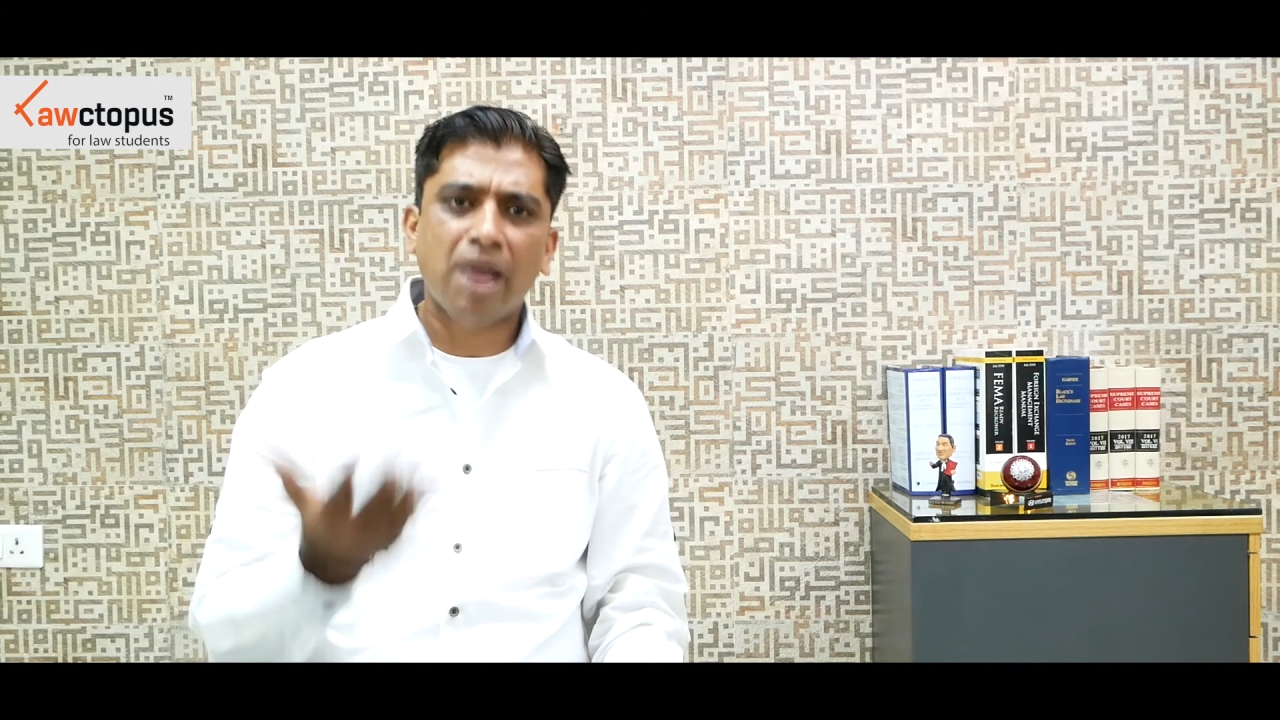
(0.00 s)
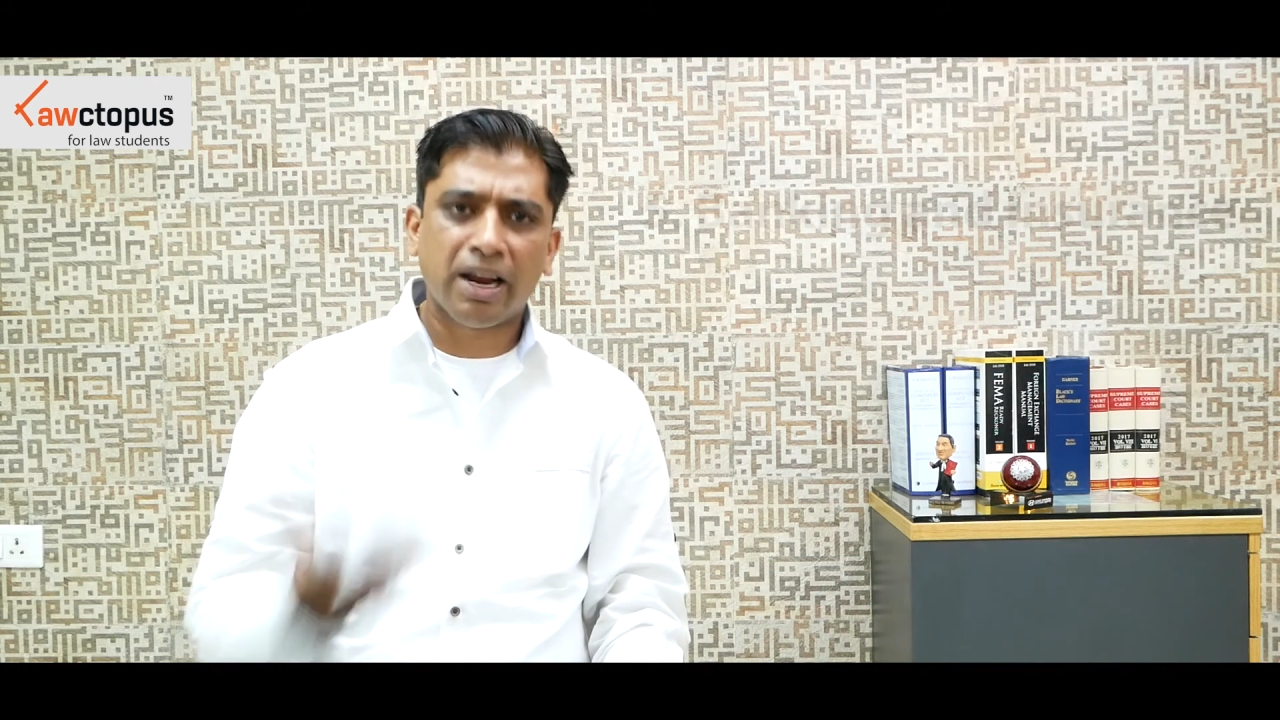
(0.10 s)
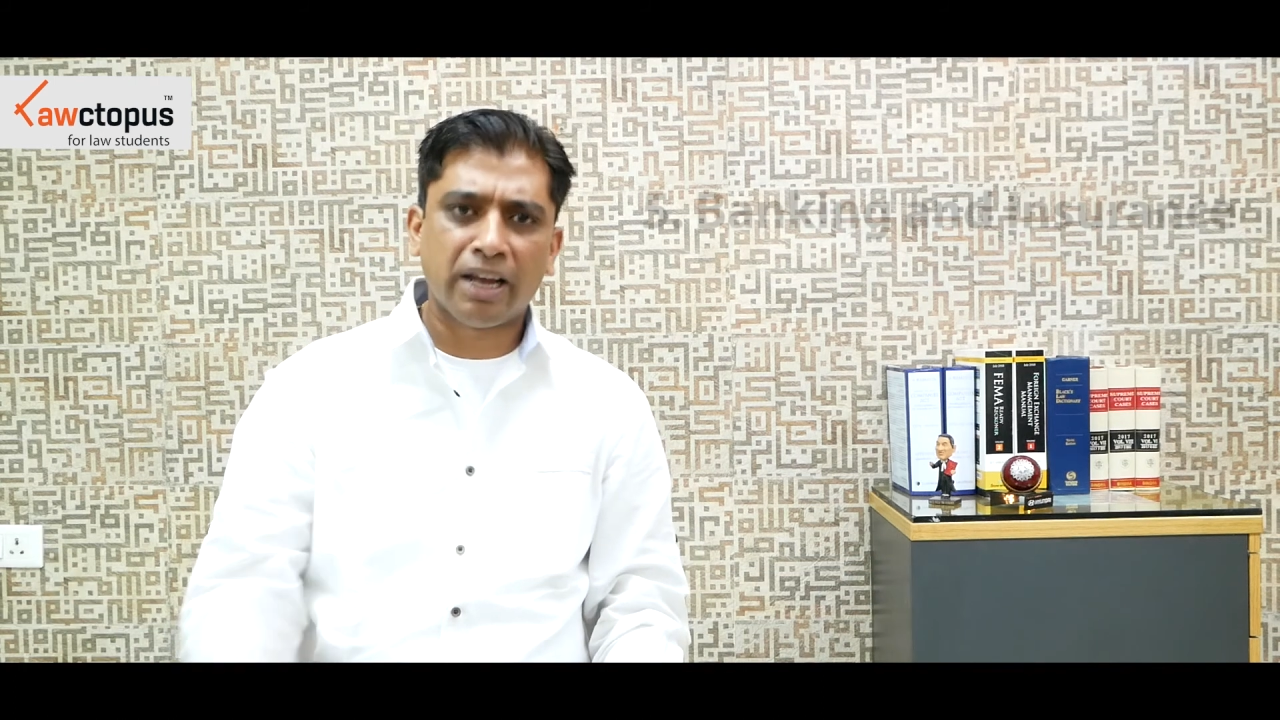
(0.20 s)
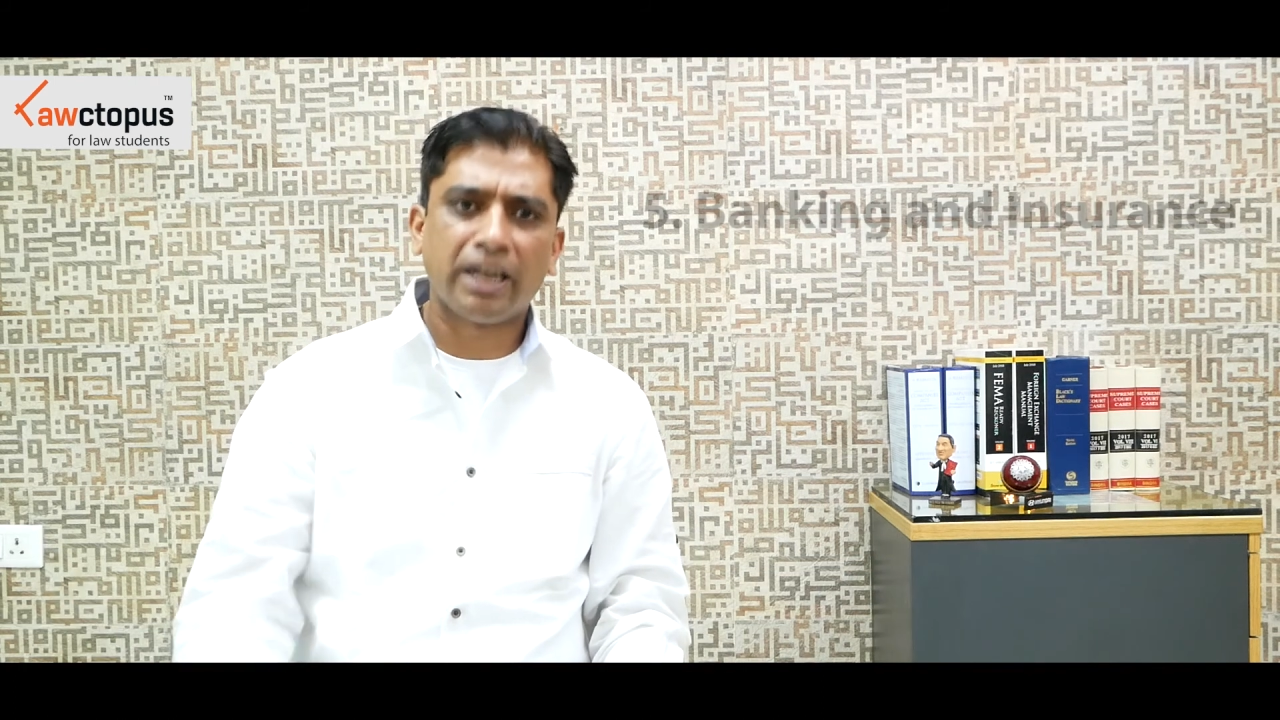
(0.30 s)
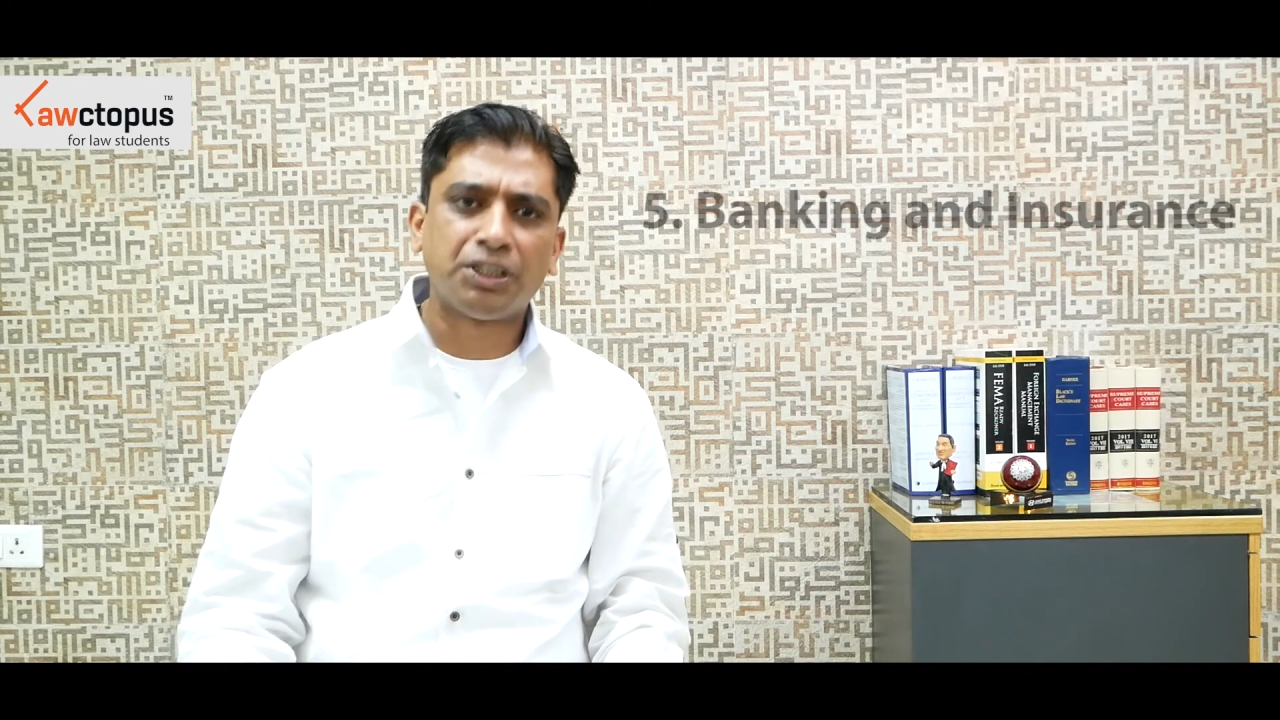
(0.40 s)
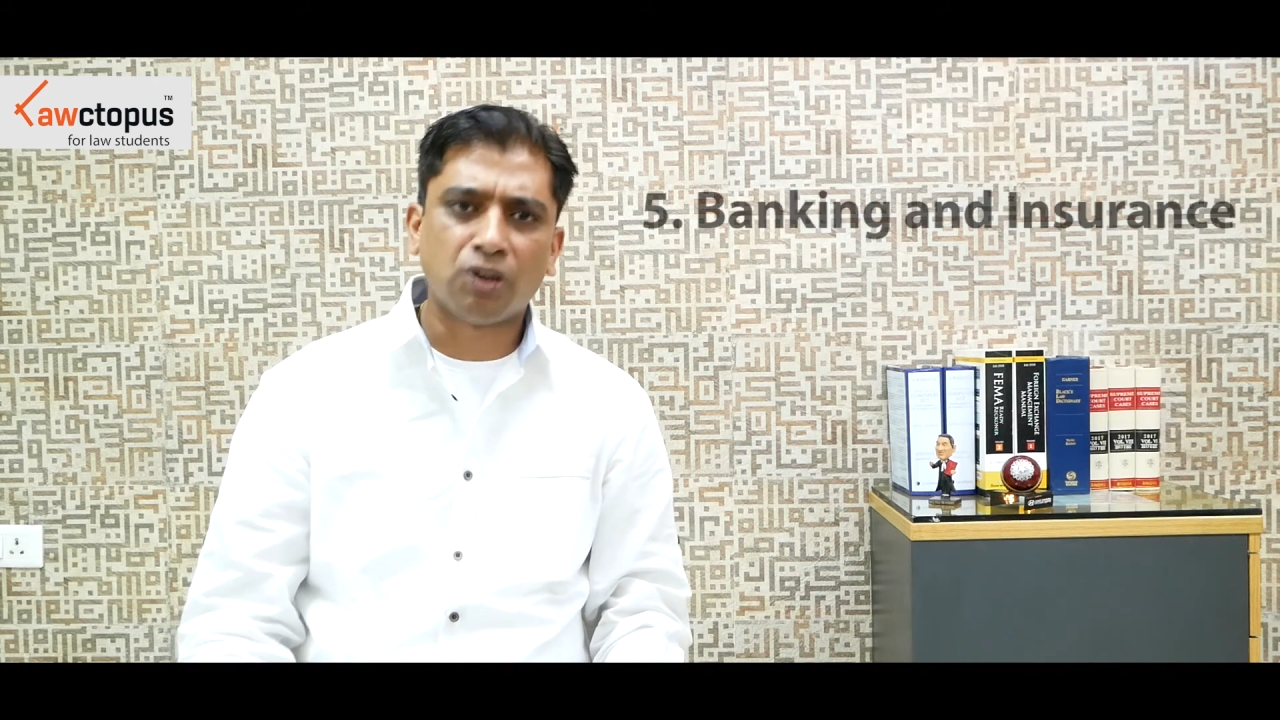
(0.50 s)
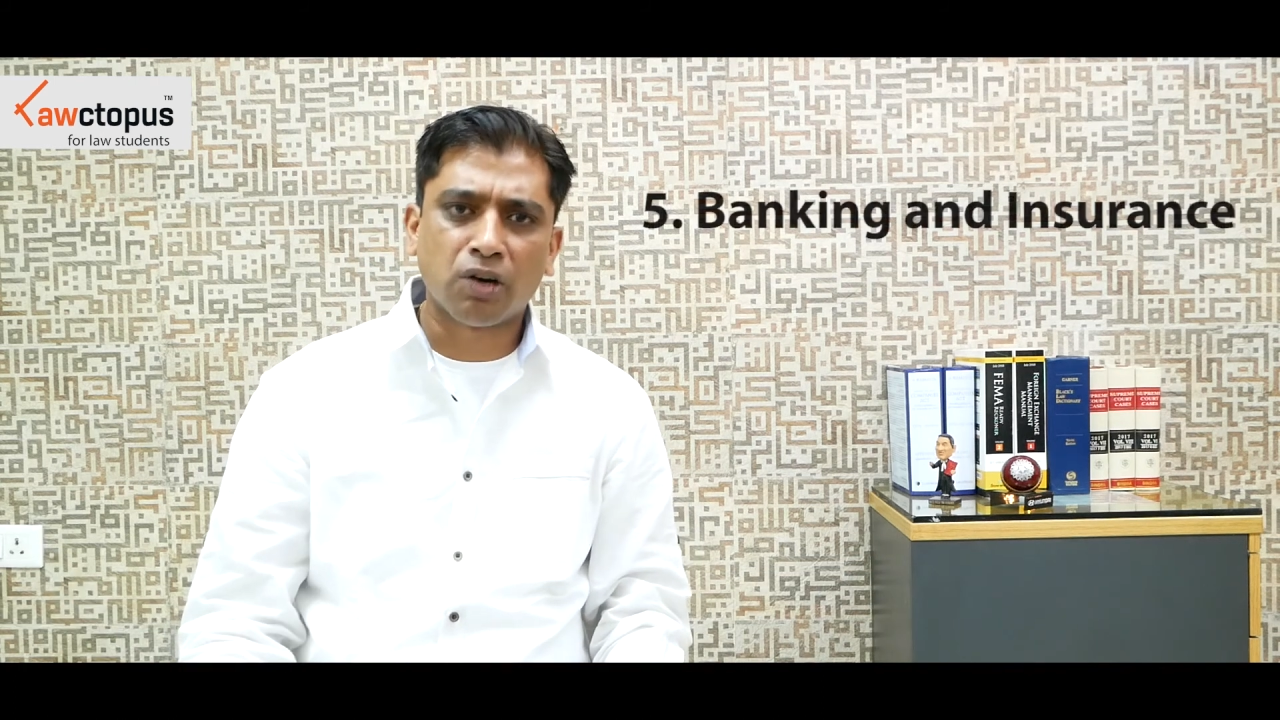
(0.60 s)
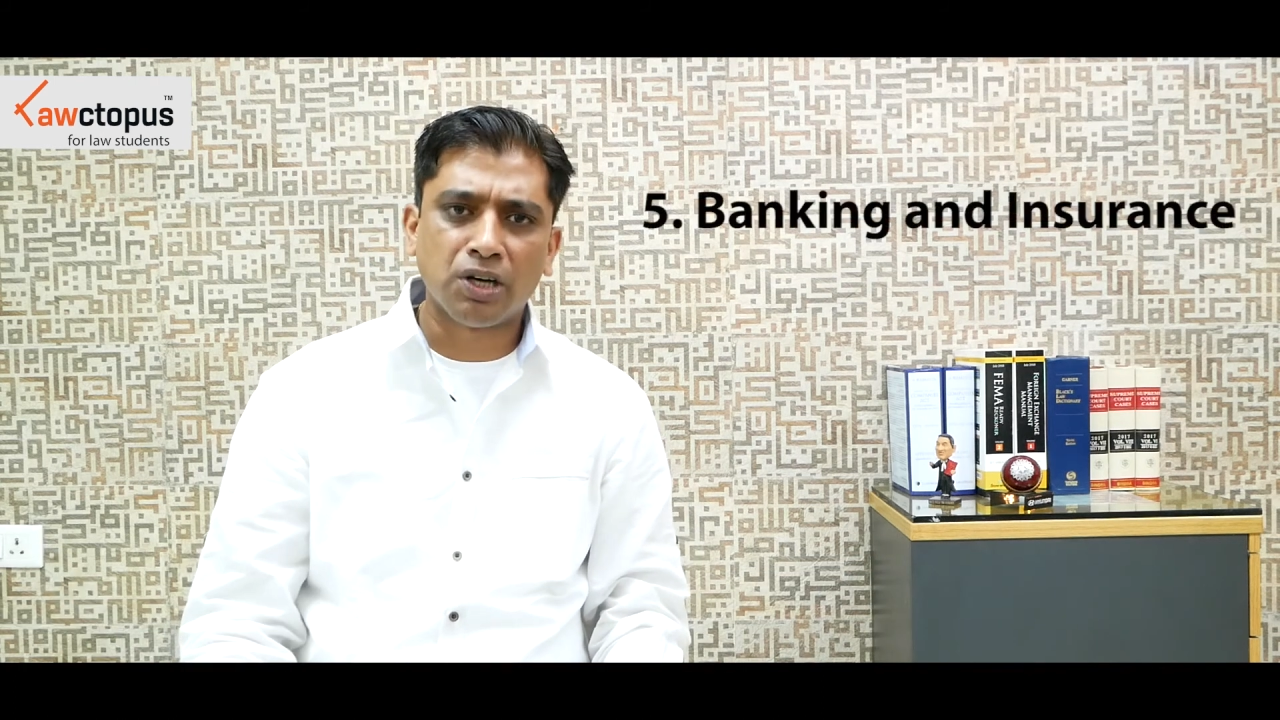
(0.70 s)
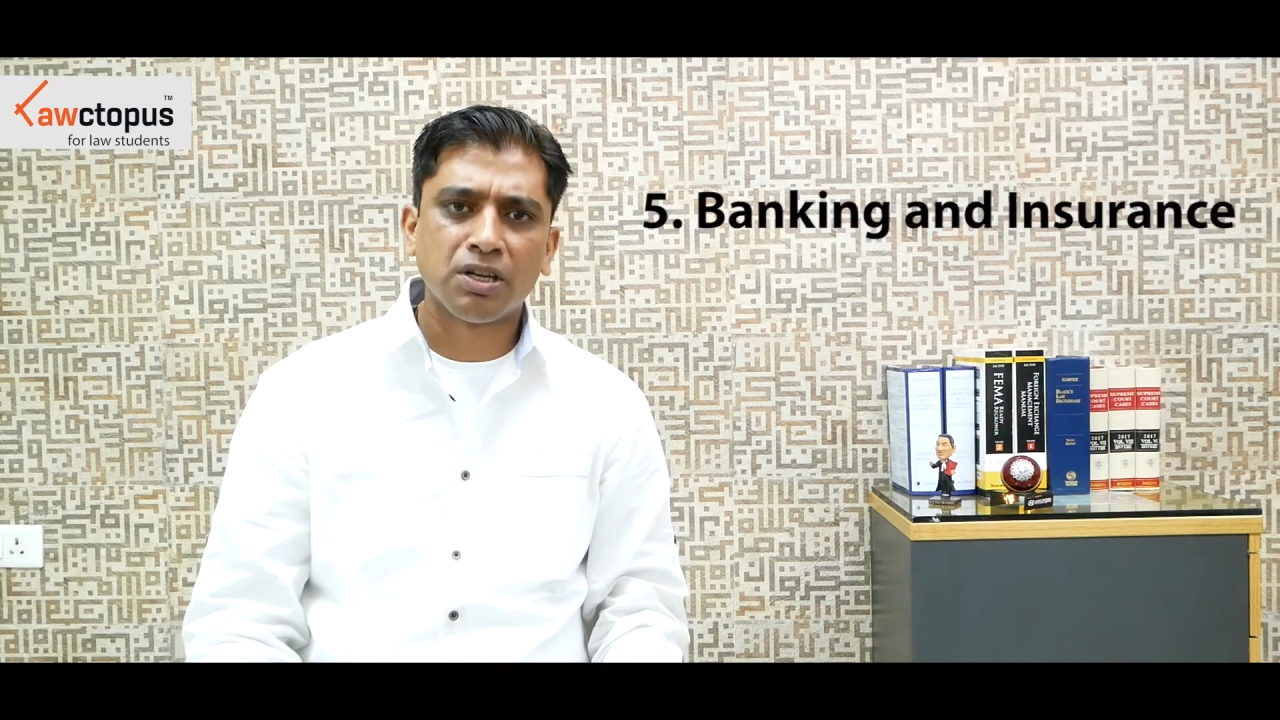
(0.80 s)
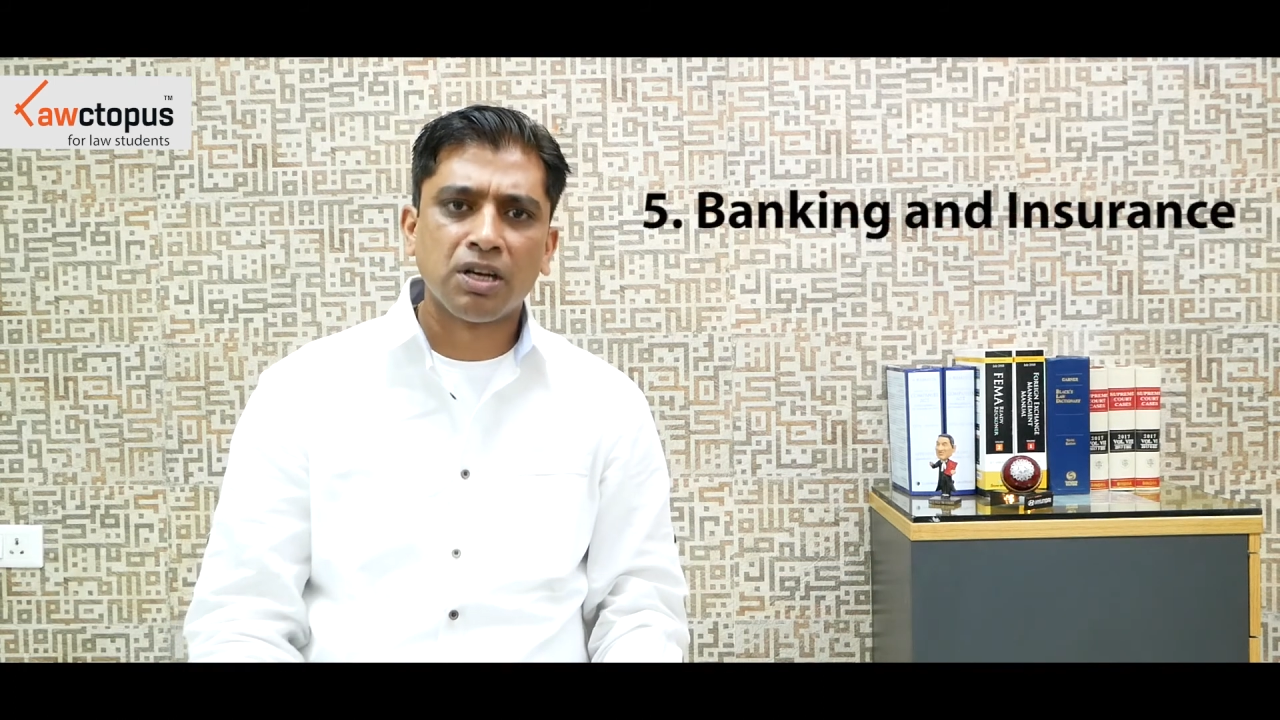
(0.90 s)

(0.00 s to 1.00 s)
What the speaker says: banking and insurance.